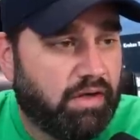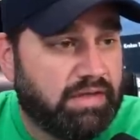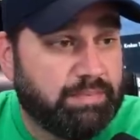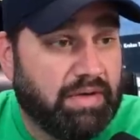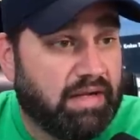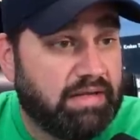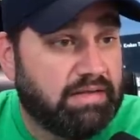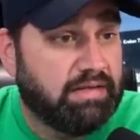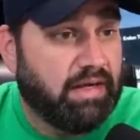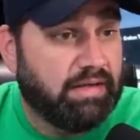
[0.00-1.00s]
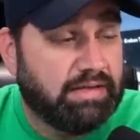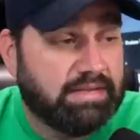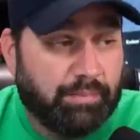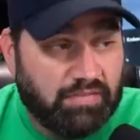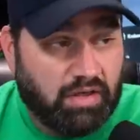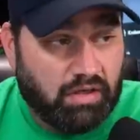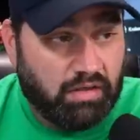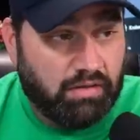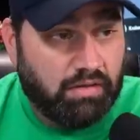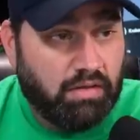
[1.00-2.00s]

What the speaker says: His body did not accept a heart.